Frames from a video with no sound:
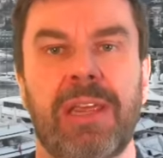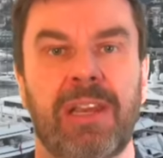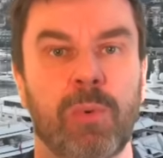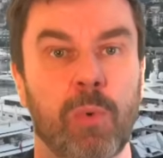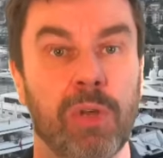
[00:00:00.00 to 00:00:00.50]
in
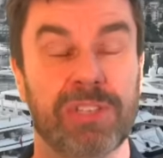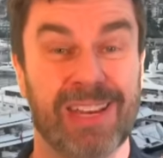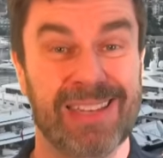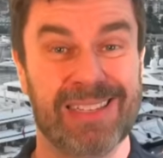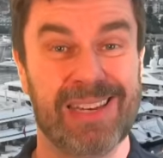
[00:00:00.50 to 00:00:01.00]
the water,
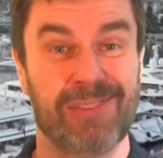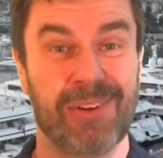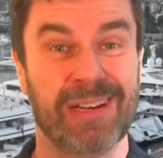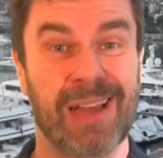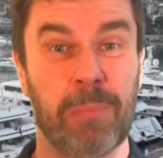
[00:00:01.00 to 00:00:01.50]

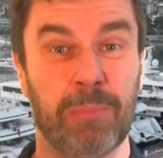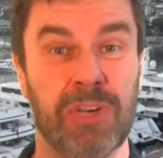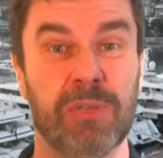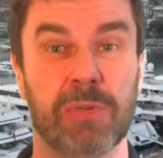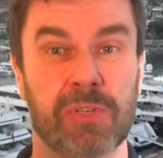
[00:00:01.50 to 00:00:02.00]
considering that
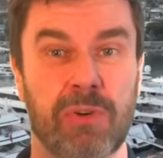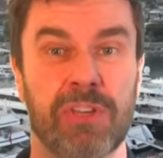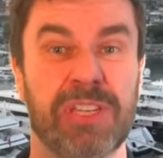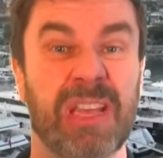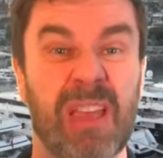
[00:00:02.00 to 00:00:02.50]
bridge was
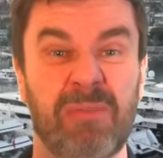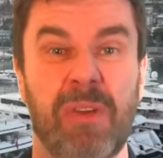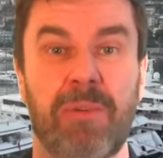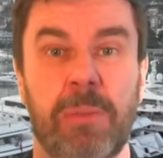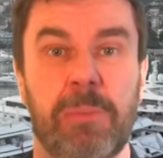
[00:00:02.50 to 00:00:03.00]
crossing a
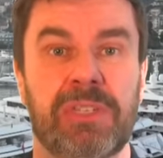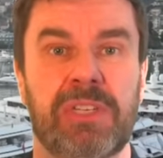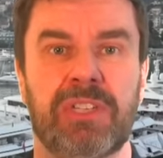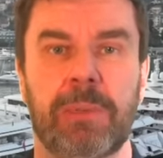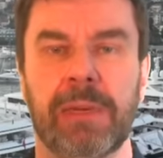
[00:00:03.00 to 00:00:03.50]
very busy
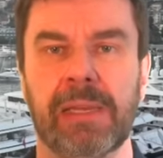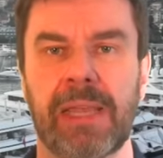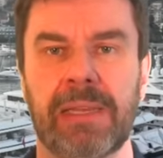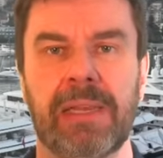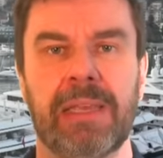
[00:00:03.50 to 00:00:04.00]
shipping
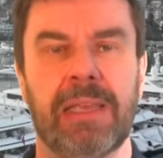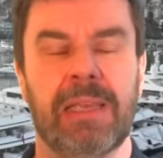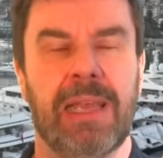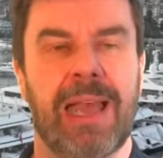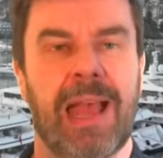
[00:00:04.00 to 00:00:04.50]
lane.
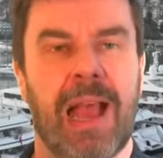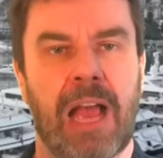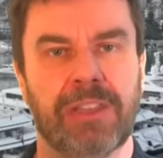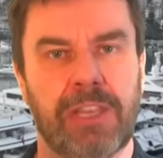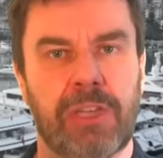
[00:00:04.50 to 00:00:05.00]

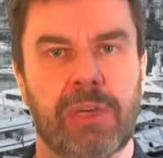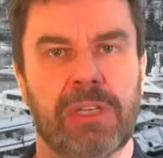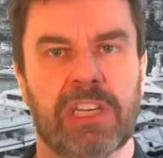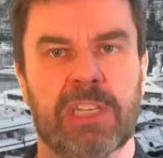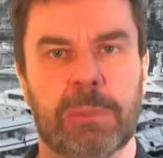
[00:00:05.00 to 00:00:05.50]
I think you can
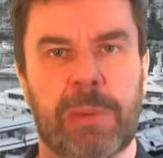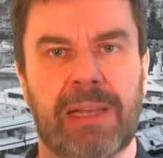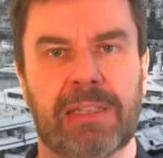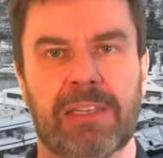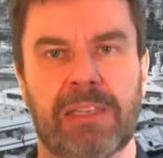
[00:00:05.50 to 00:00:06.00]

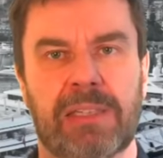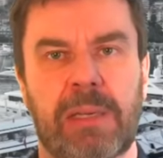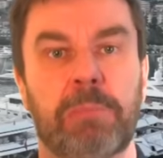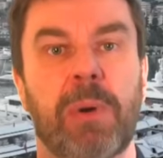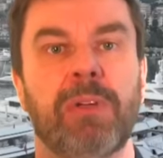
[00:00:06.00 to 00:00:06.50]
expect to see
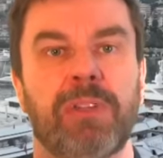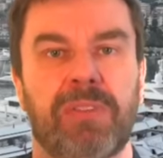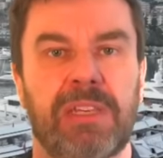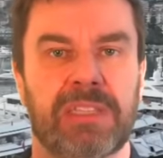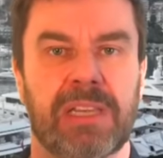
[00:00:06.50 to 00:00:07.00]
both of
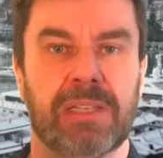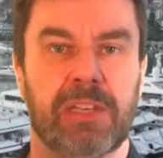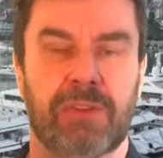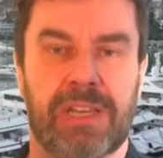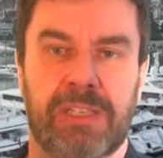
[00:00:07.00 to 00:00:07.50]
these things
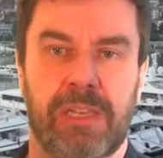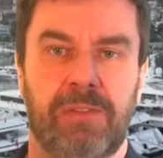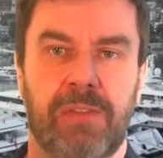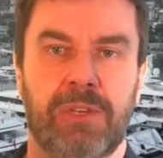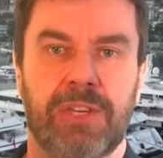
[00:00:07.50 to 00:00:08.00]
addressed in the
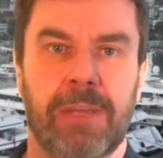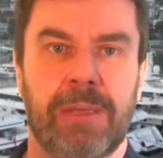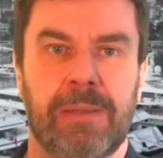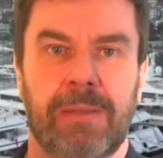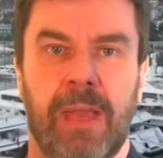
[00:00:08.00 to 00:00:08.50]
future.
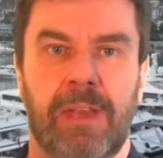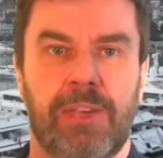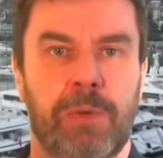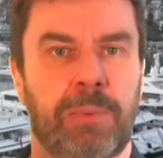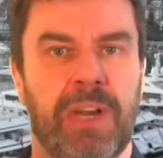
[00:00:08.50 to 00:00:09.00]
A
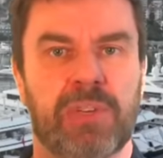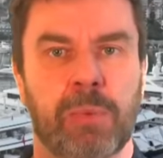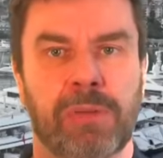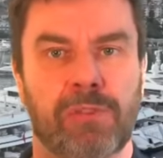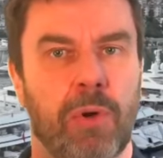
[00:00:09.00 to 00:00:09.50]
new bridge
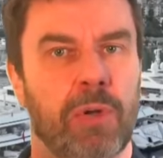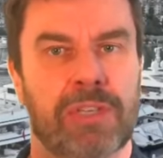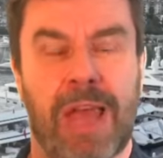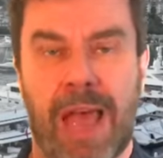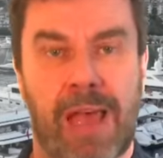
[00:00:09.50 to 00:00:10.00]
will, of
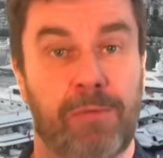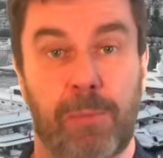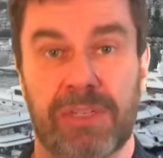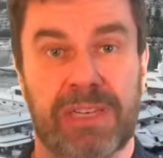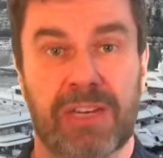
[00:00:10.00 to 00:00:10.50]
course, have
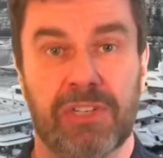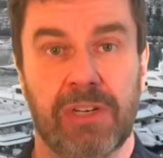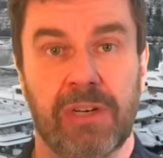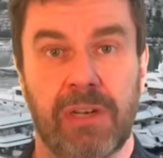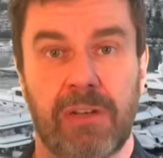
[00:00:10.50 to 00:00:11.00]

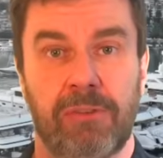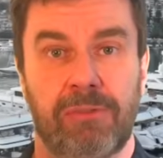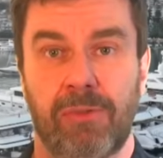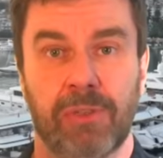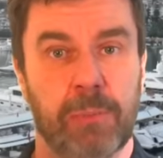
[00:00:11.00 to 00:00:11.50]
protection
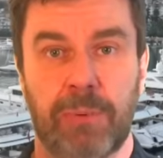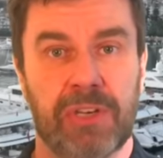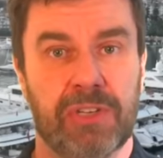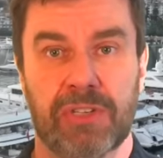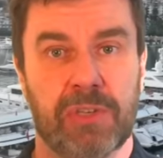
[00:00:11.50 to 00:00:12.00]
for the
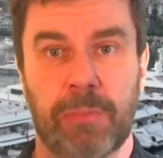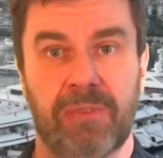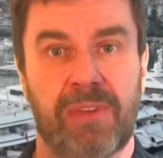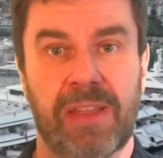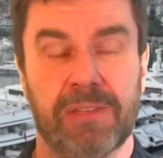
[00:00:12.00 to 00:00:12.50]
bridge to
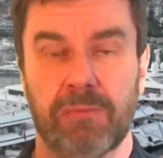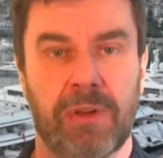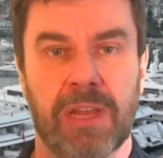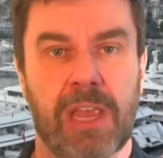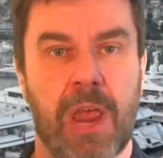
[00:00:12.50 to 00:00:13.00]
prevent
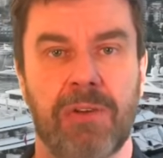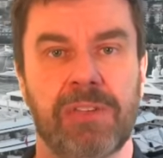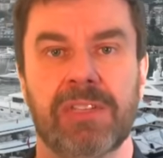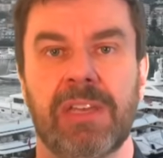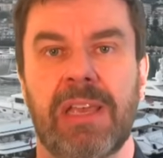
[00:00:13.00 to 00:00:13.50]

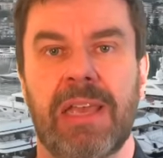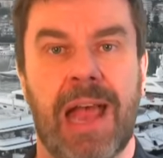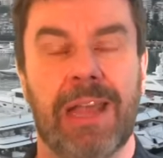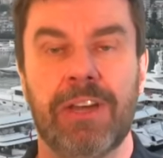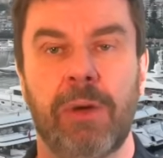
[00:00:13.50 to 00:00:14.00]
reoccurrence,
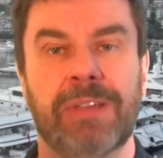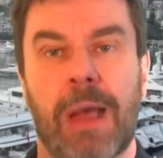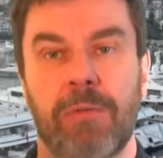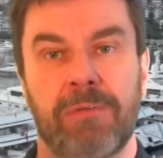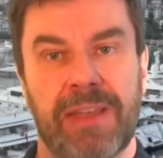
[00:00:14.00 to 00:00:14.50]
and no
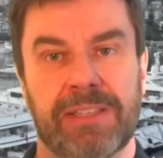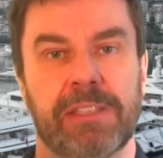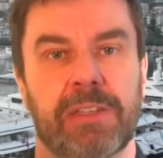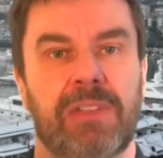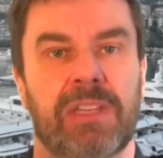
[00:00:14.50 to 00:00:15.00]
doubt
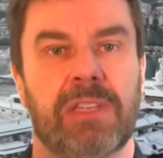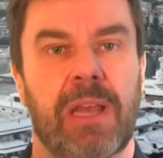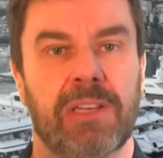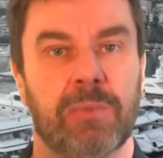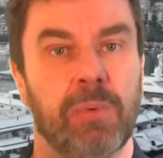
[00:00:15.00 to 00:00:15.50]
vessels of this
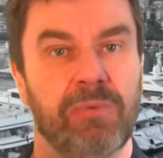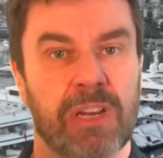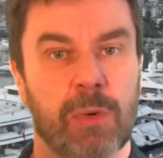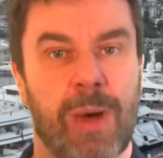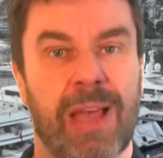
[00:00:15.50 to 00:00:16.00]
size will
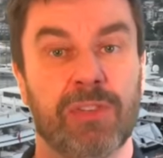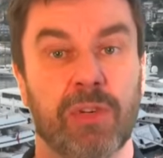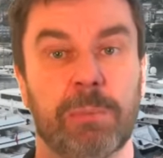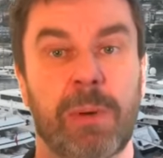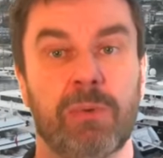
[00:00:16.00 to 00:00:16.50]
require
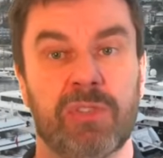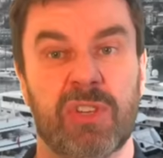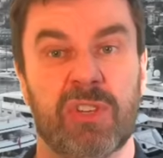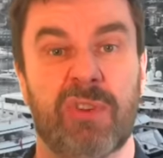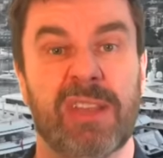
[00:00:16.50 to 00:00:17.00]
tugboats
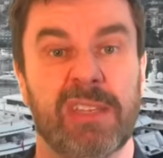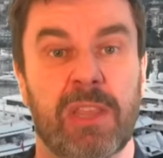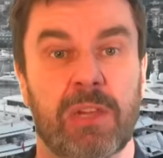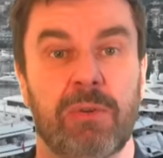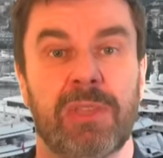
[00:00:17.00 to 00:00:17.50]
to transit
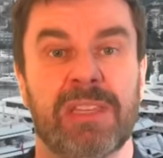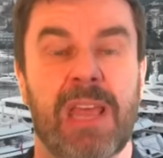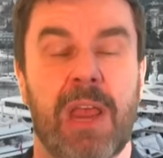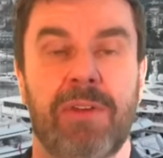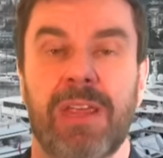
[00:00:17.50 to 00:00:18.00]
through this
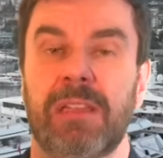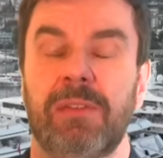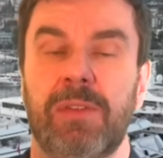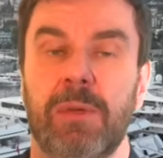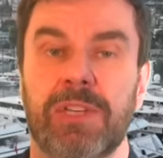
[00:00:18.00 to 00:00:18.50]
area in the
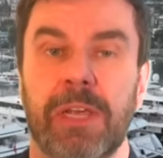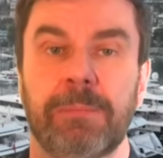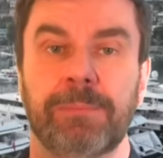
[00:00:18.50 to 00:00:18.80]
future.